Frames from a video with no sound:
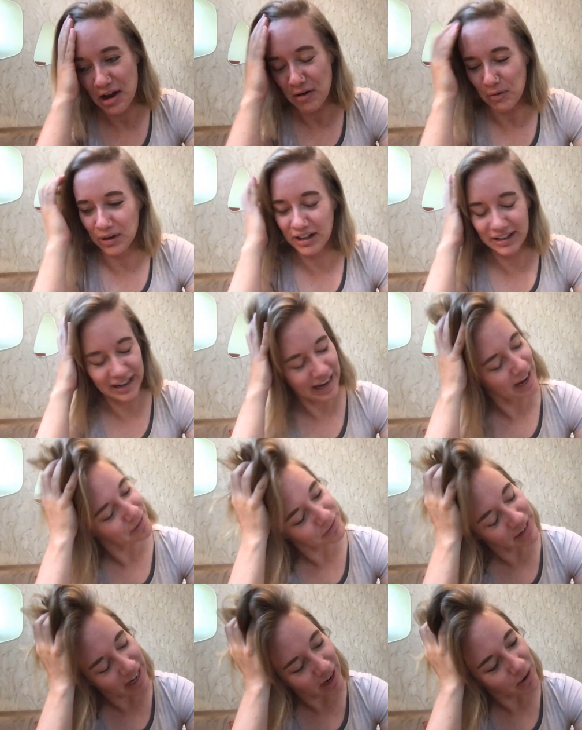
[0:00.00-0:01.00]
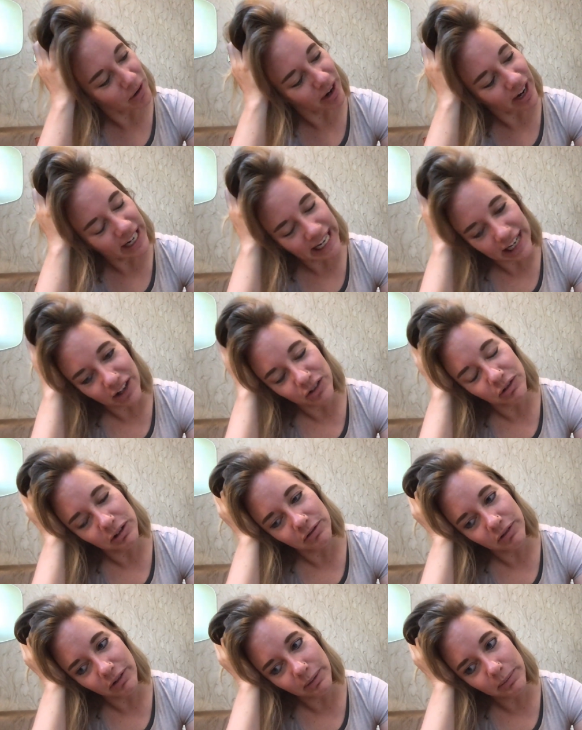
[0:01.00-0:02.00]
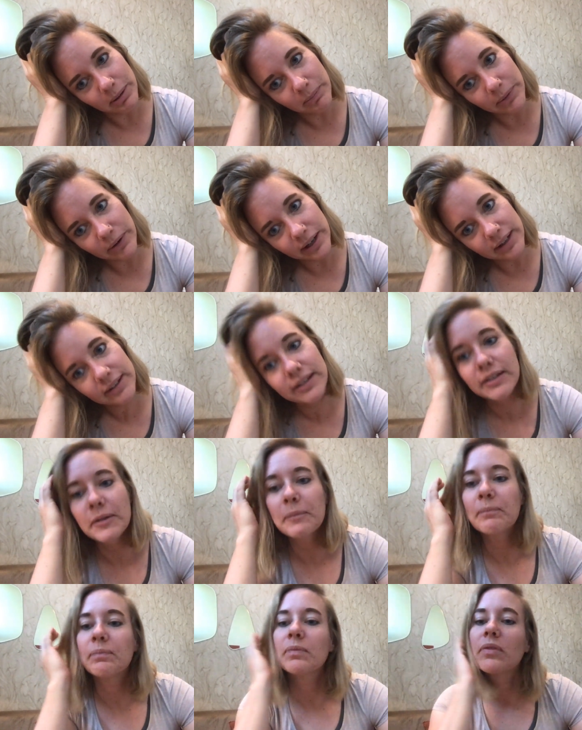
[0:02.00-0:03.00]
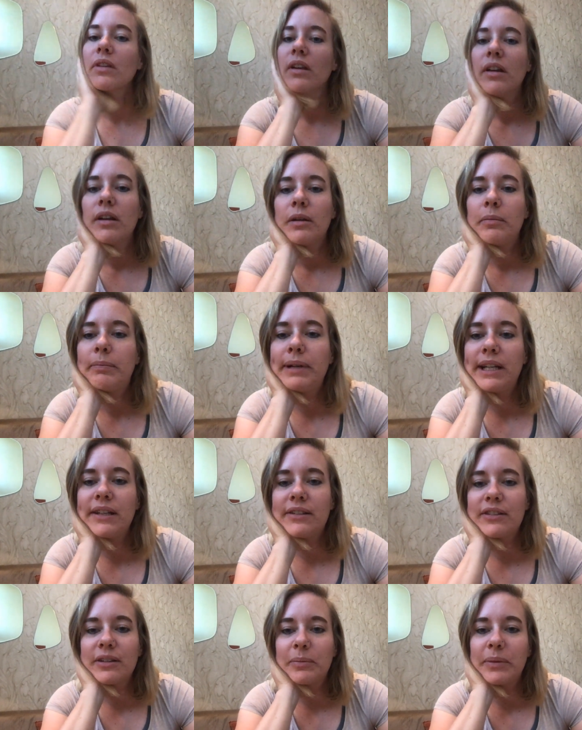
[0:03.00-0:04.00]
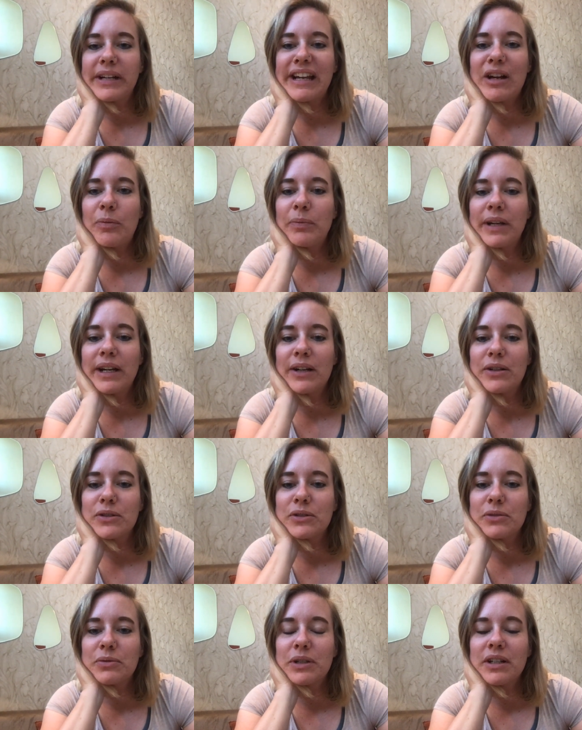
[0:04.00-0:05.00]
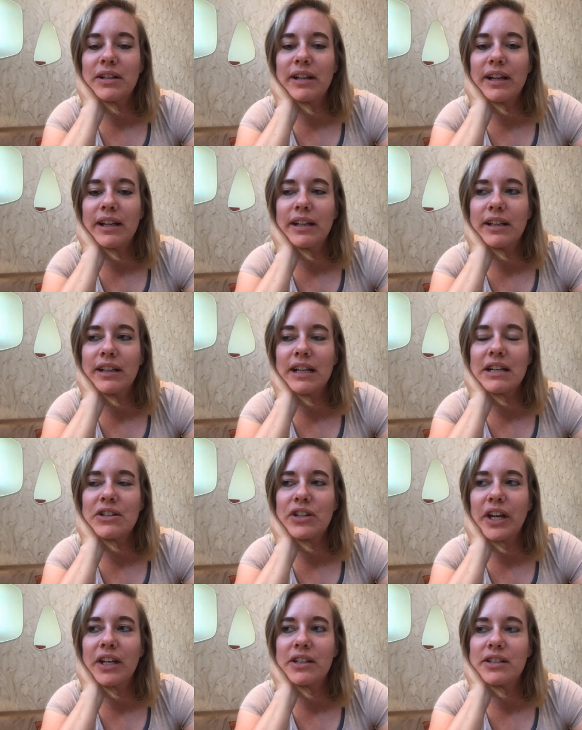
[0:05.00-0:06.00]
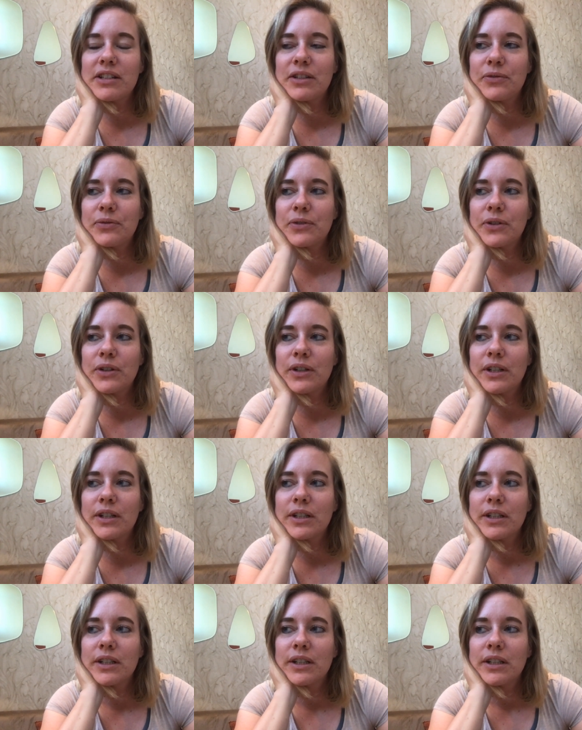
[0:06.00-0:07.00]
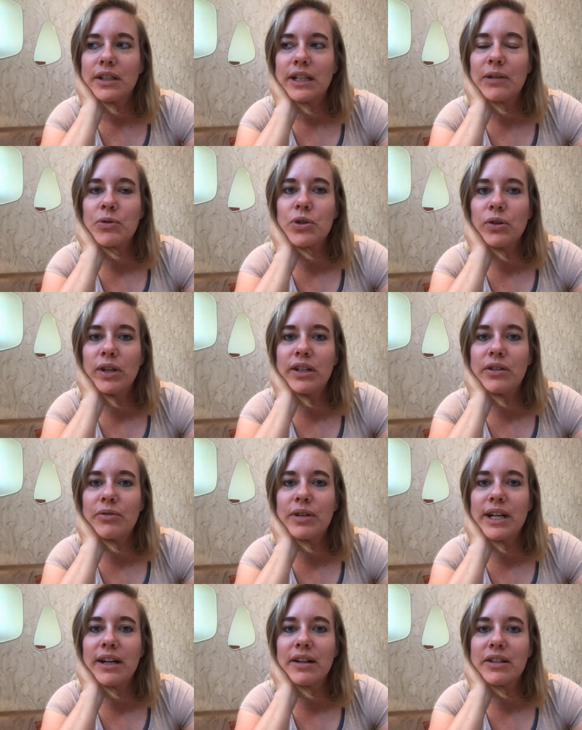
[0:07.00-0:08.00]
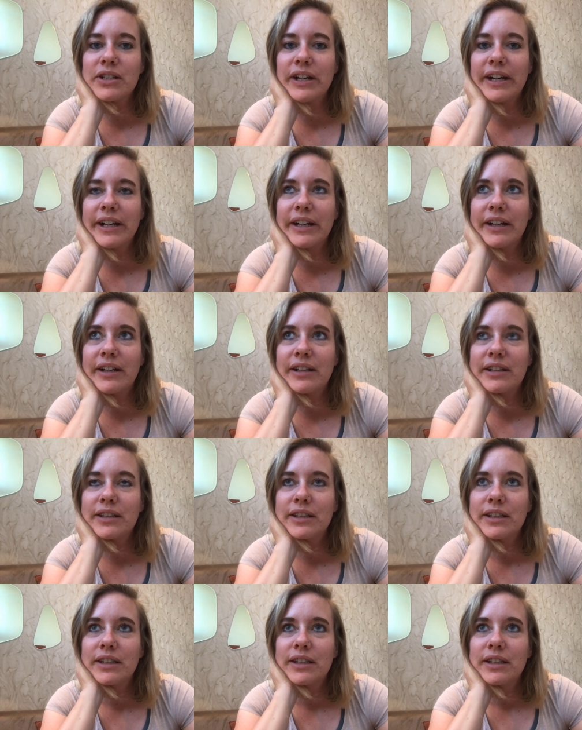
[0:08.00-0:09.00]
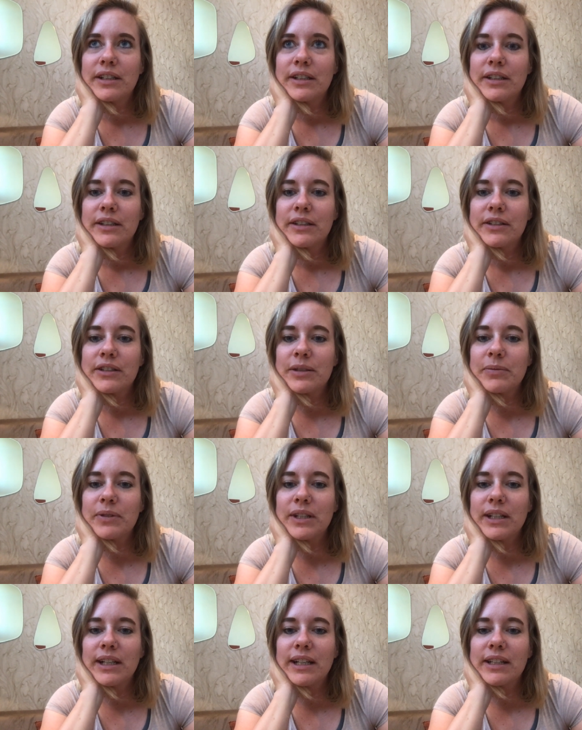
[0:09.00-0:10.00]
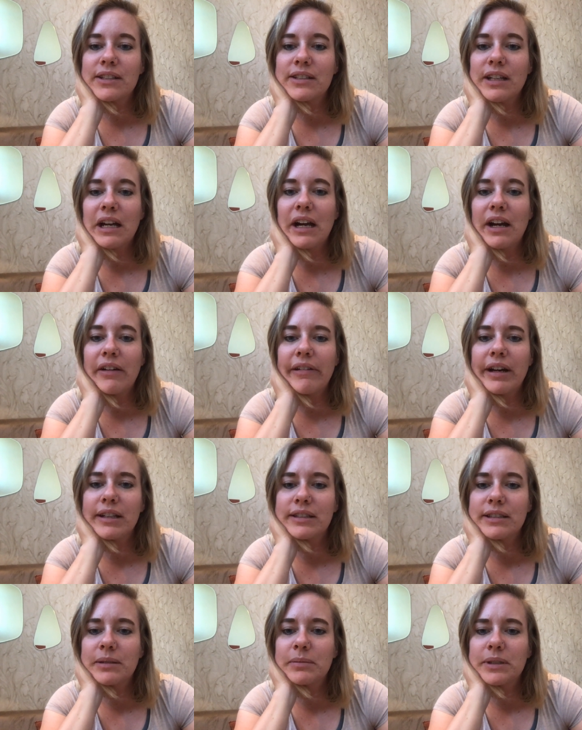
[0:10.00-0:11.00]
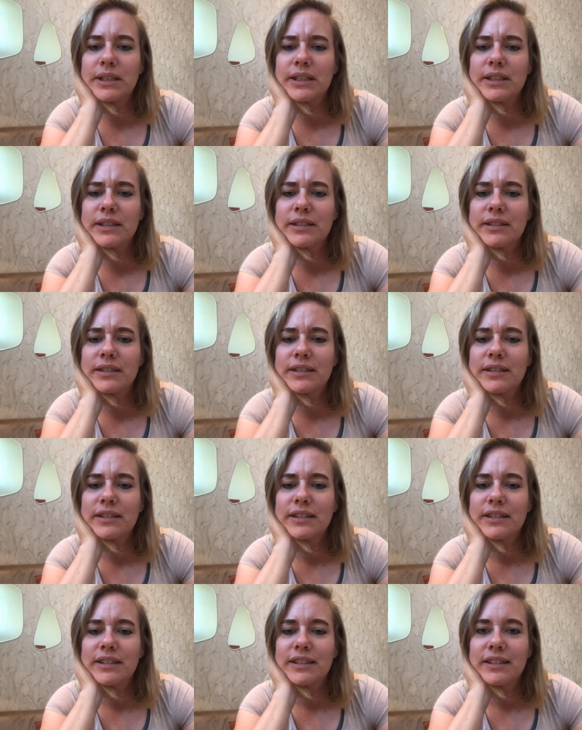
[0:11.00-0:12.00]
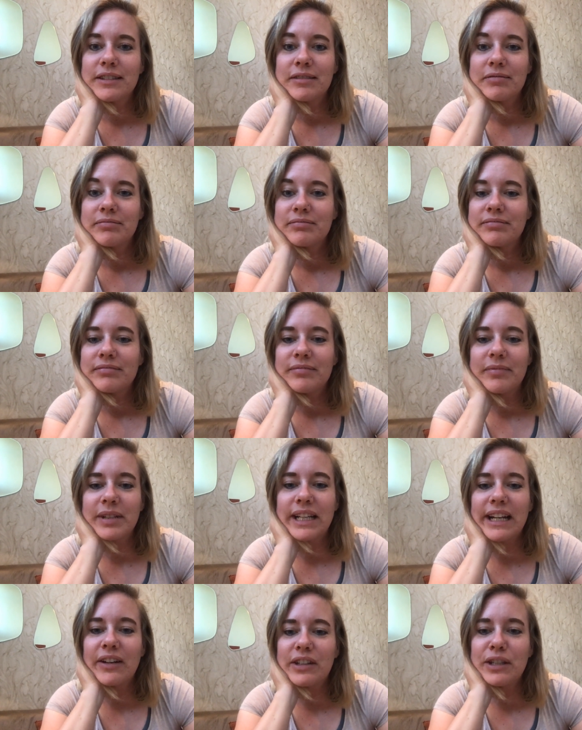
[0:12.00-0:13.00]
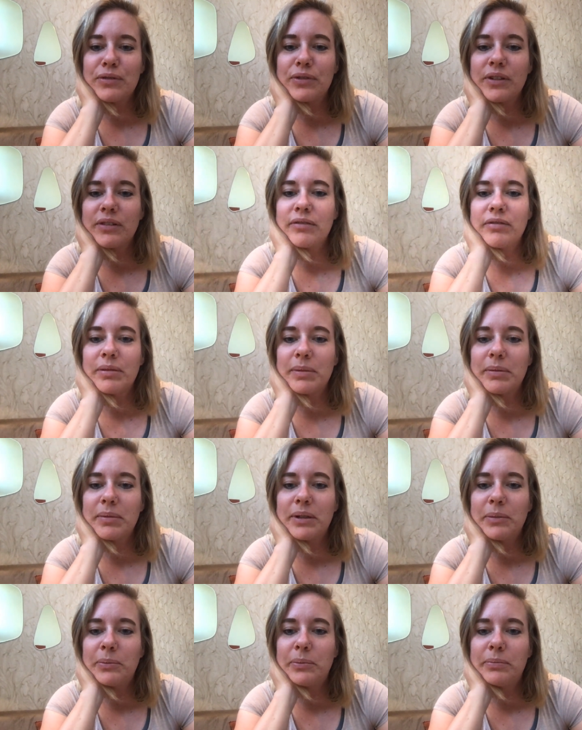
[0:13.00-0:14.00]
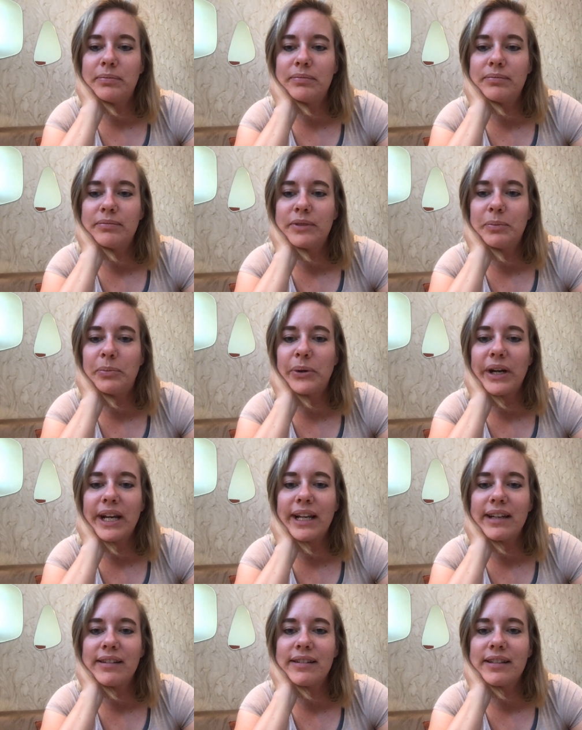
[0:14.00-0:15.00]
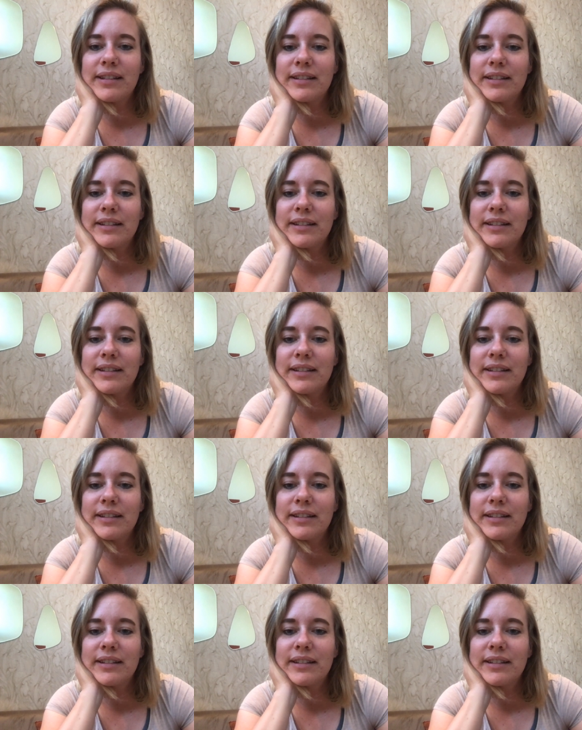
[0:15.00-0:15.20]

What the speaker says: What did I have now? I cannot even remember it. Please, somebody help me out. What did I changed it for? It was only the rear tire. Something like Sahara something. I cannot even remember the brand.